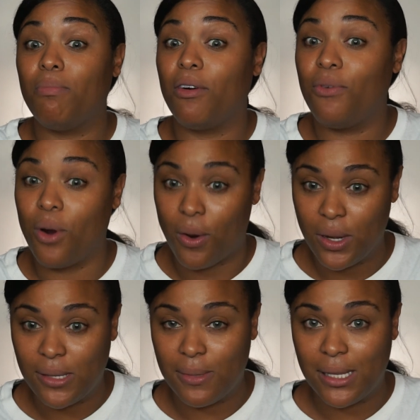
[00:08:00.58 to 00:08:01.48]
before
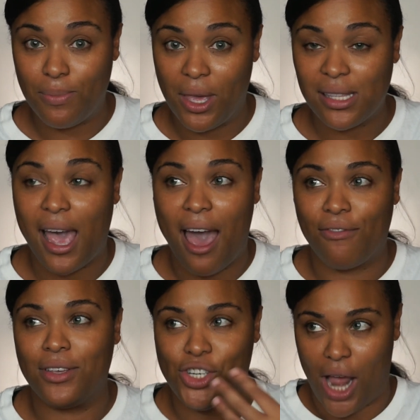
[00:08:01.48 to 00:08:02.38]
Christmas, because I
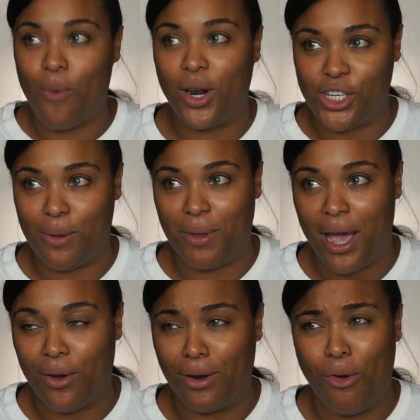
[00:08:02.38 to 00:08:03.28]
have to I want to ship it
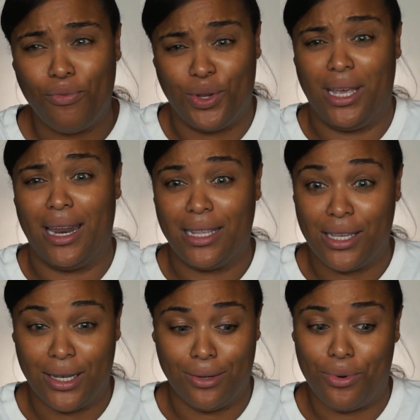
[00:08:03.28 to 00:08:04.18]
out and hopefully get it
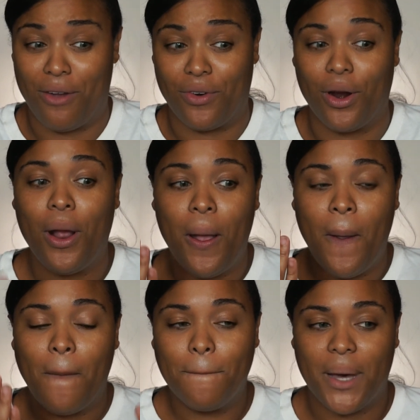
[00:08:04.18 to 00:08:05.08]
to whoever
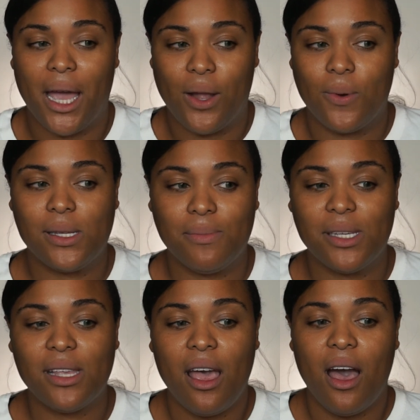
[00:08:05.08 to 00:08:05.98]
by
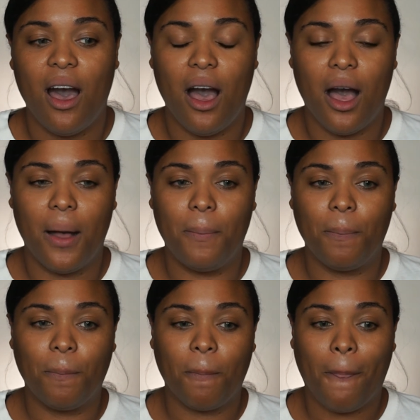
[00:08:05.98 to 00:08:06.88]
Christmas.
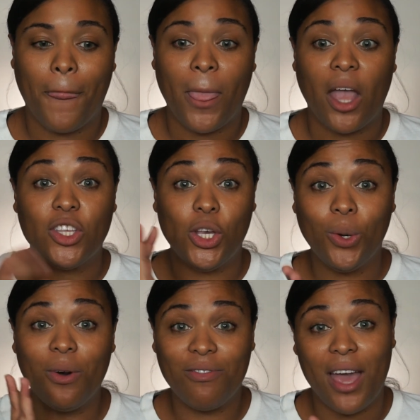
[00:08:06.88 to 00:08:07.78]

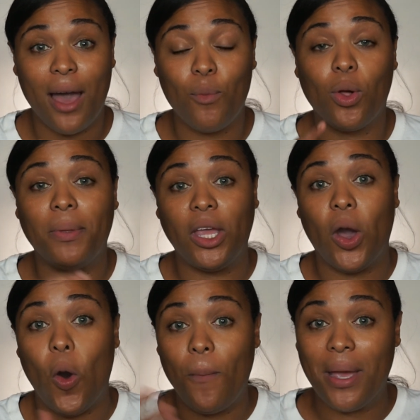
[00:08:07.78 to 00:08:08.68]
2 of them will be
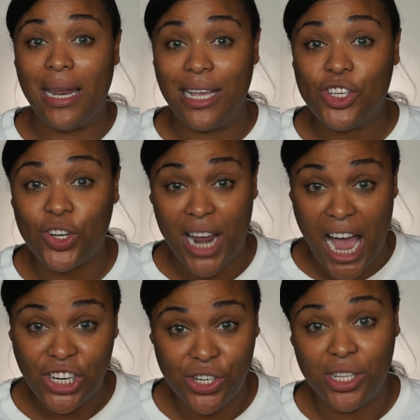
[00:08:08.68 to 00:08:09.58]
open
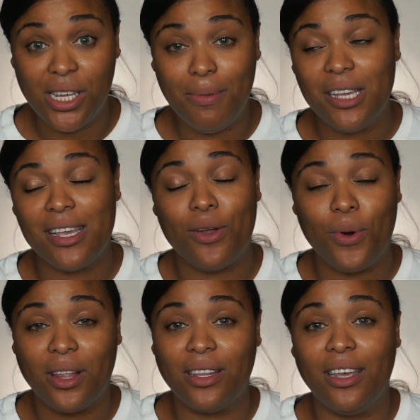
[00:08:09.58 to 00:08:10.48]
internationally because I don't
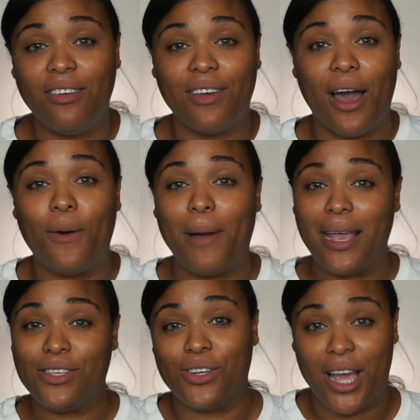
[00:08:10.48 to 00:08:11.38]
want to leave out my
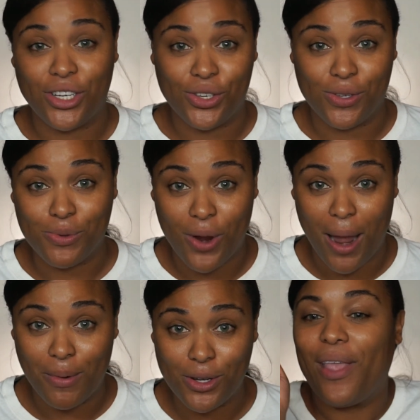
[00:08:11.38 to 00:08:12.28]
international
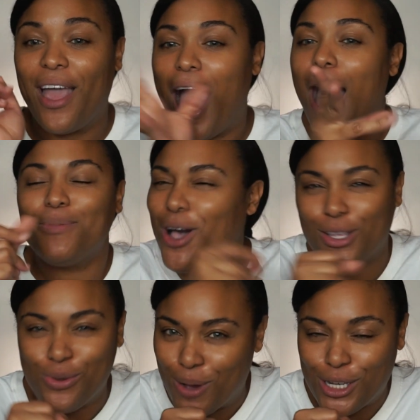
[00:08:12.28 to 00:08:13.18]
subscribers. I'm
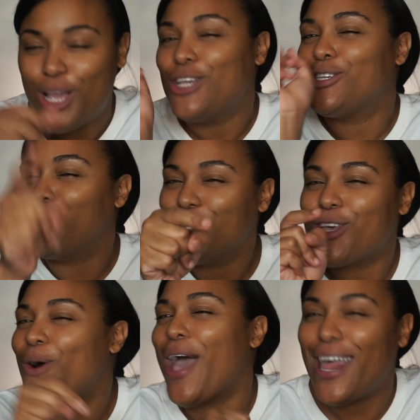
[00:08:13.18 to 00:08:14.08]
talking too much. So just
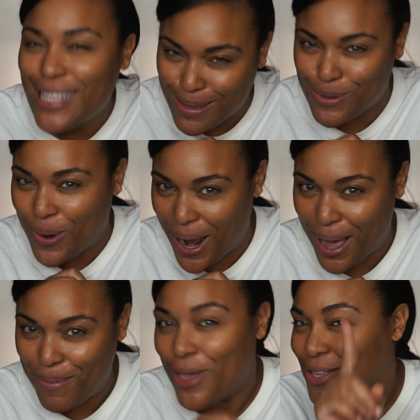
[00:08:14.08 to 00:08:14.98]
go ahead and
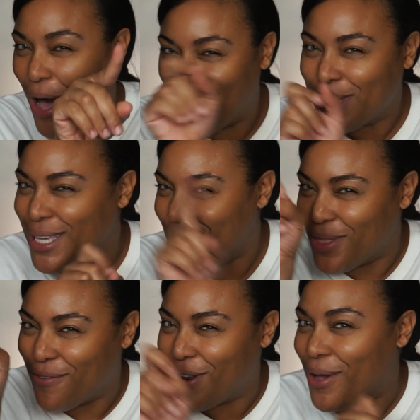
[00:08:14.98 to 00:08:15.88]
subscribe. Y'all will see when
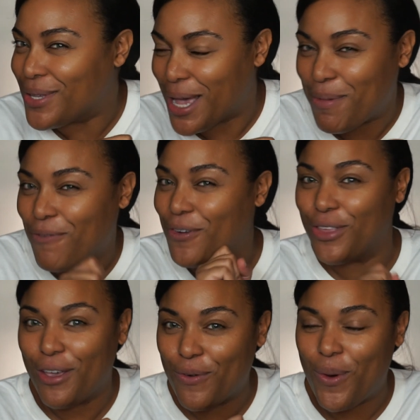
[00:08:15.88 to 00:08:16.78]
the videos come up for
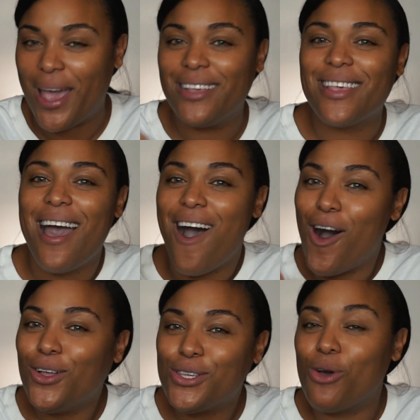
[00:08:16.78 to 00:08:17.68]
the giveaways.
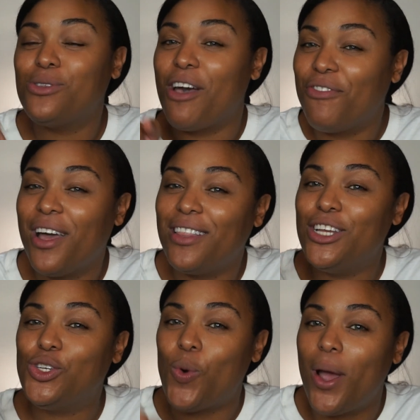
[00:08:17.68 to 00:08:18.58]
Also,
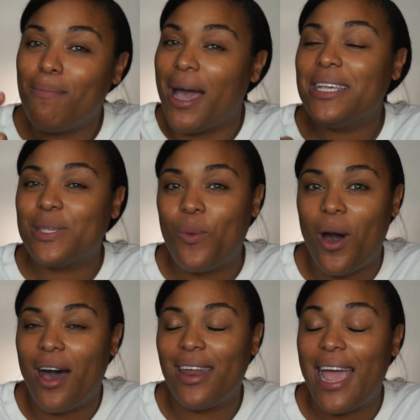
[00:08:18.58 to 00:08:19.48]
definitely join my
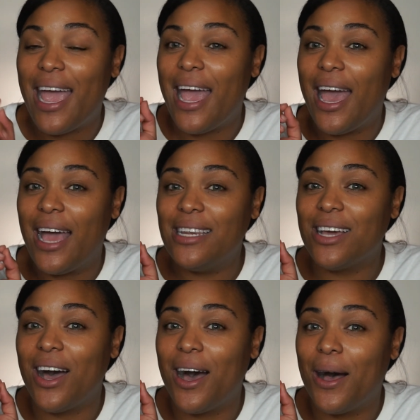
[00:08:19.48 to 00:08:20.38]
squad and
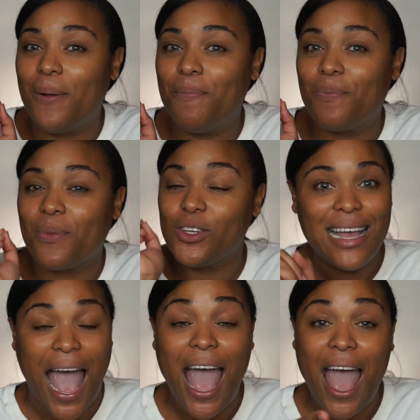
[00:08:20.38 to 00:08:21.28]

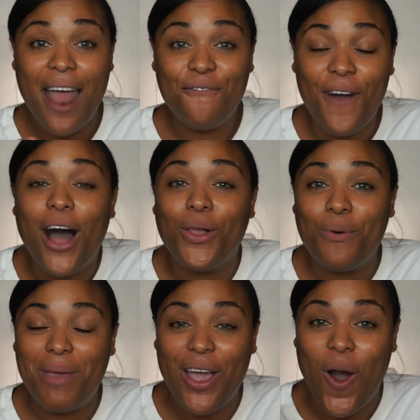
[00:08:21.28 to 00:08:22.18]

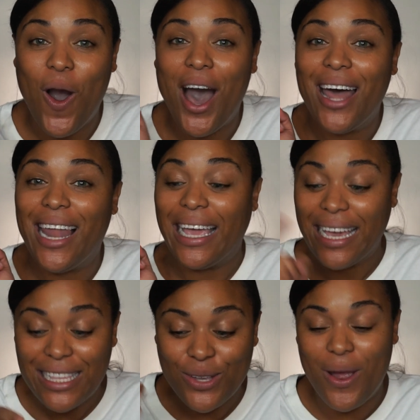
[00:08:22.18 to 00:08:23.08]
follow me on like
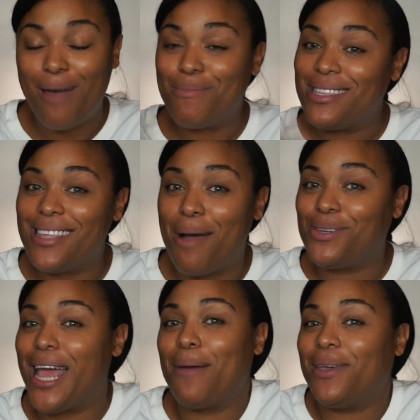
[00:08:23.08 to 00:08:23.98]
Instagram and
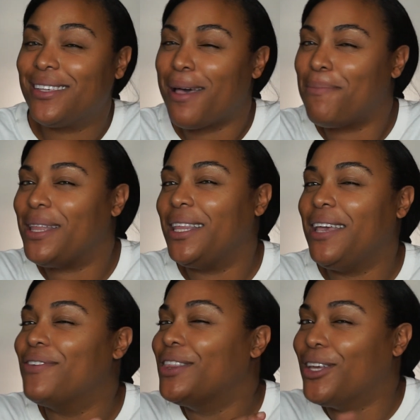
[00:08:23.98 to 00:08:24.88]
Snapchat, because I'll be
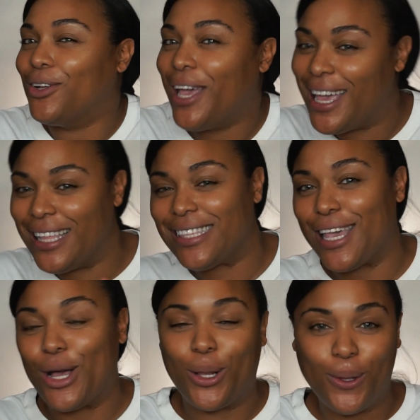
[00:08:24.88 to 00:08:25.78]
leaving little hints
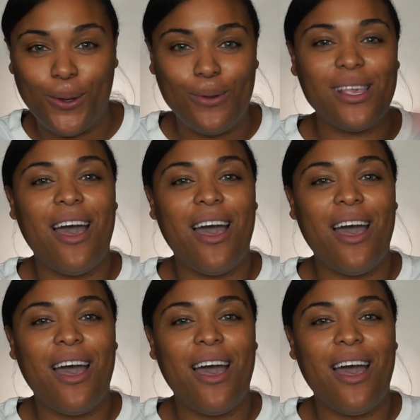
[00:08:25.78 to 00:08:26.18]
and clues